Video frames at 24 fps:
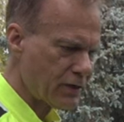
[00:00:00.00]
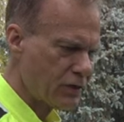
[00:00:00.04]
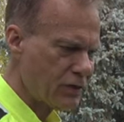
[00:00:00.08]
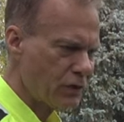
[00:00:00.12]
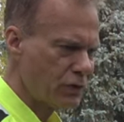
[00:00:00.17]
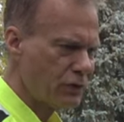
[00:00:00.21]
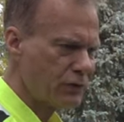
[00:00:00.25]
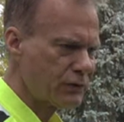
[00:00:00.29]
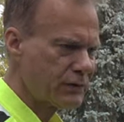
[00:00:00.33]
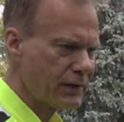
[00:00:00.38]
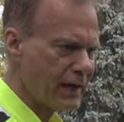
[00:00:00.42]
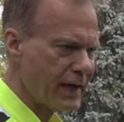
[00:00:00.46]

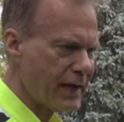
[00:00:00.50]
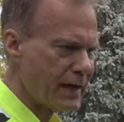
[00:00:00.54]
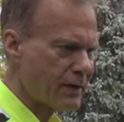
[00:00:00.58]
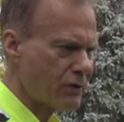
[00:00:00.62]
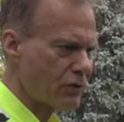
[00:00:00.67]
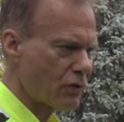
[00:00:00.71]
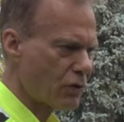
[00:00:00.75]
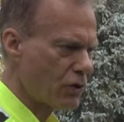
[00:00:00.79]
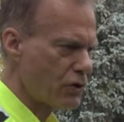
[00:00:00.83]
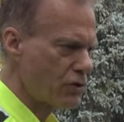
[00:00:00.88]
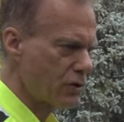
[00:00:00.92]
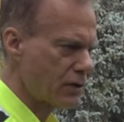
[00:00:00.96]
use that,
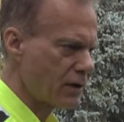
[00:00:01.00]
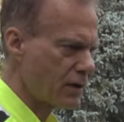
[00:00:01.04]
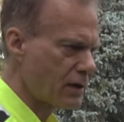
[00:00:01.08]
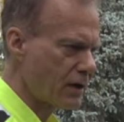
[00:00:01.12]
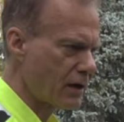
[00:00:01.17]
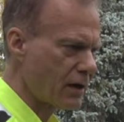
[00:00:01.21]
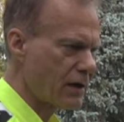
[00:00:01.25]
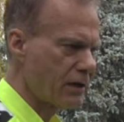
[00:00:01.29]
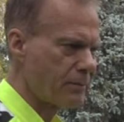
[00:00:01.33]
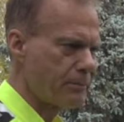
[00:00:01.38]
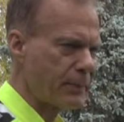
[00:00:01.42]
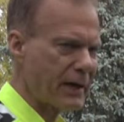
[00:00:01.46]
or you can
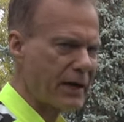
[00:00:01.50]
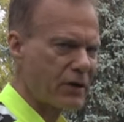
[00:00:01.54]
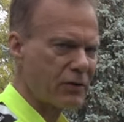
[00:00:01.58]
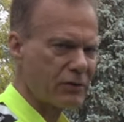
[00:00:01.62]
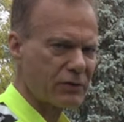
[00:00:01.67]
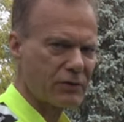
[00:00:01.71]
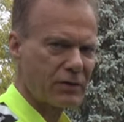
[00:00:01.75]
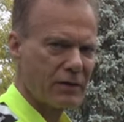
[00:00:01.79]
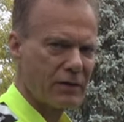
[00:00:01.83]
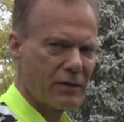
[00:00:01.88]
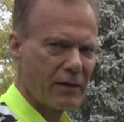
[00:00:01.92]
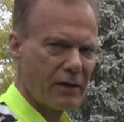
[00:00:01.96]
clip
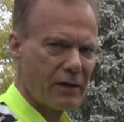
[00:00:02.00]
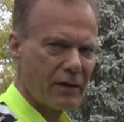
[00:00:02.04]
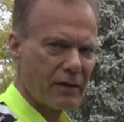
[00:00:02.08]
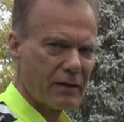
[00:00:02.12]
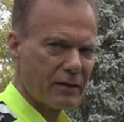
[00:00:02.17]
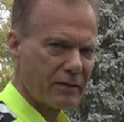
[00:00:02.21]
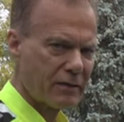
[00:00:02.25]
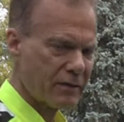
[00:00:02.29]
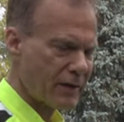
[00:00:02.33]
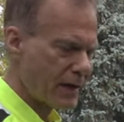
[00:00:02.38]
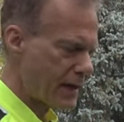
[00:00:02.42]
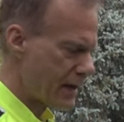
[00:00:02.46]
out
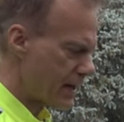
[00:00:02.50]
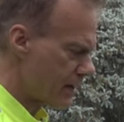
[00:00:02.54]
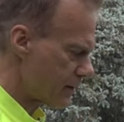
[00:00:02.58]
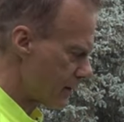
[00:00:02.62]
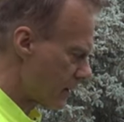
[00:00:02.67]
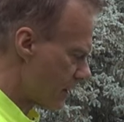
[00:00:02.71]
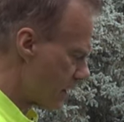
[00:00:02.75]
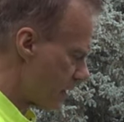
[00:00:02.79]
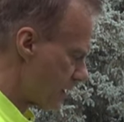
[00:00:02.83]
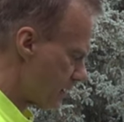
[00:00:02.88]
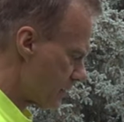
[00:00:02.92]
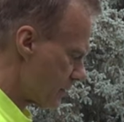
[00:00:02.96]
that
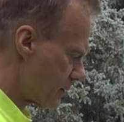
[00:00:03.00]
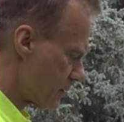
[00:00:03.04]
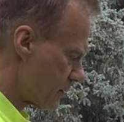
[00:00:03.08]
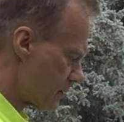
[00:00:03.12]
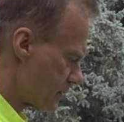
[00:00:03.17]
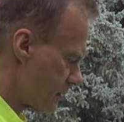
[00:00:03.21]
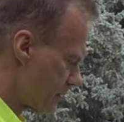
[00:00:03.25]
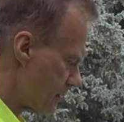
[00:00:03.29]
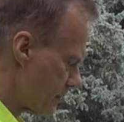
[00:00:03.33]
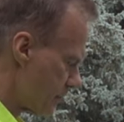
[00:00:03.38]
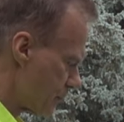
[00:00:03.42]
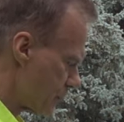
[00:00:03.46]
and
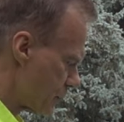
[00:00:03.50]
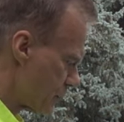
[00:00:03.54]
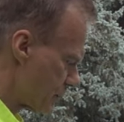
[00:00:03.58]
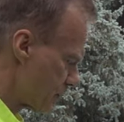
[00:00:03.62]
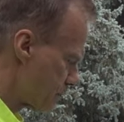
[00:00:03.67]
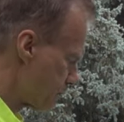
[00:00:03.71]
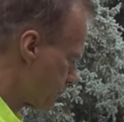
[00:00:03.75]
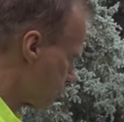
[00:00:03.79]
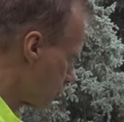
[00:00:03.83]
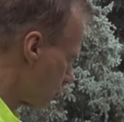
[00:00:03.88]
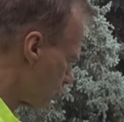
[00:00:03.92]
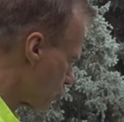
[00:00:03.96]

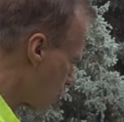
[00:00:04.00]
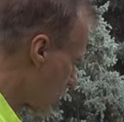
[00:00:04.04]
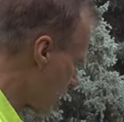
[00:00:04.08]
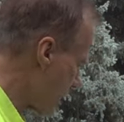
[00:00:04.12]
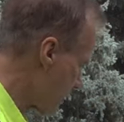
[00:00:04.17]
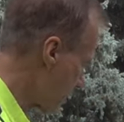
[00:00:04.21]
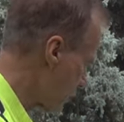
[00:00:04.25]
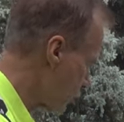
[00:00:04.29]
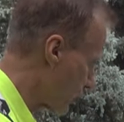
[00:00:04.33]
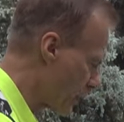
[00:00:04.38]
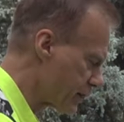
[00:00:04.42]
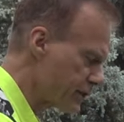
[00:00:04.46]
just
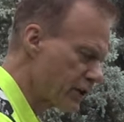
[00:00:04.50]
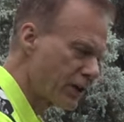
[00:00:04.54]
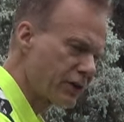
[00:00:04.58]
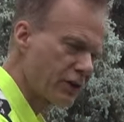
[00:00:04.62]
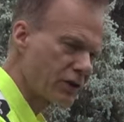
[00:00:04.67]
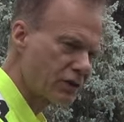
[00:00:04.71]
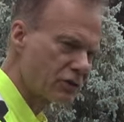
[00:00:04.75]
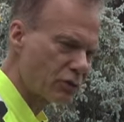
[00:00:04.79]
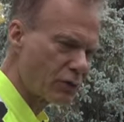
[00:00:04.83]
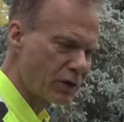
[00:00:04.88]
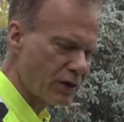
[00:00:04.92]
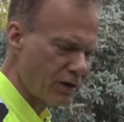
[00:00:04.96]
wire
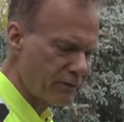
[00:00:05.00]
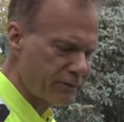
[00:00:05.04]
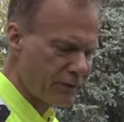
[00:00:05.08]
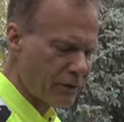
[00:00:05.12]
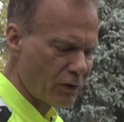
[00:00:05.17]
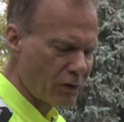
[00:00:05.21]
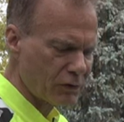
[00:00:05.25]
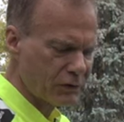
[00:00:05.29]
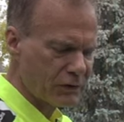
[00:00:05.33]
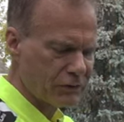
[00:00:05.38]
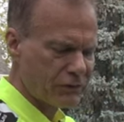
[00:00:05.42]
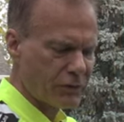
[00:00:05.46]
120
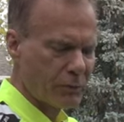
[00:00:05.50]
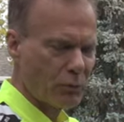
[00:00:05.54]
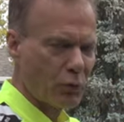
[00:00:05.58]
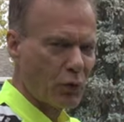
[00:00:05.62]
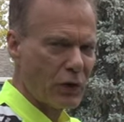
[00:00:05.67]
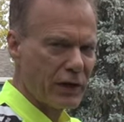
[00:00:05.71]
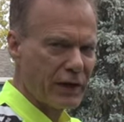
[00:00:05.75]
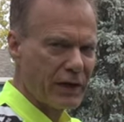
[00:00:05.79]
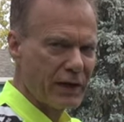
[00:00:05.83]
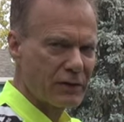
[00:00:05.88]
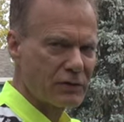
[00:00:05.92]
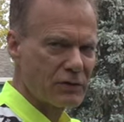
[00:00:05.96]
volts from
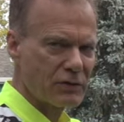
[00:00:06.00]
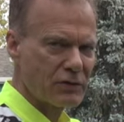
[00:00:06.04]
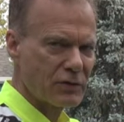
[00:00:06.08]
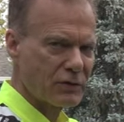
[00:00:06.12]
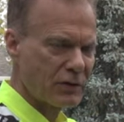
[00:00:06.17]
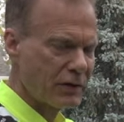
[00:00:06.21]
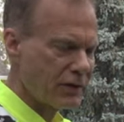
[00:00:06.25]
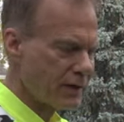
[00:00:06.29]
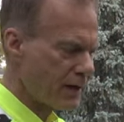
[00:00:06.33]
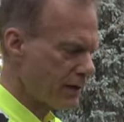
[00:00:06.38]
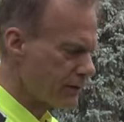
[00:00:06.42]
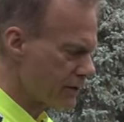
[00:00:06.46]
one end to
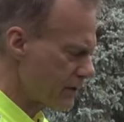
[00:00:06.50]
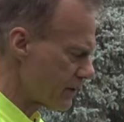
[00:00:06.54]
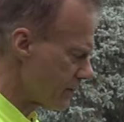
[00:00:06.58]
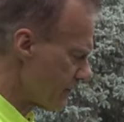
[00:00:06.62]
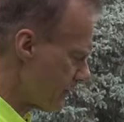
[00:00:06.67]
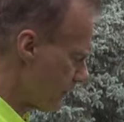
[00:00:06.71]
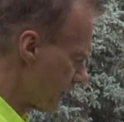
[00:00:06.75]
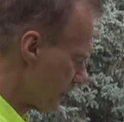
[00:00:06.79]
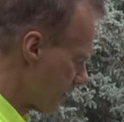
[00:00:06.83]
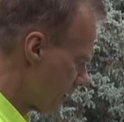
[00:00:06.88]
the other.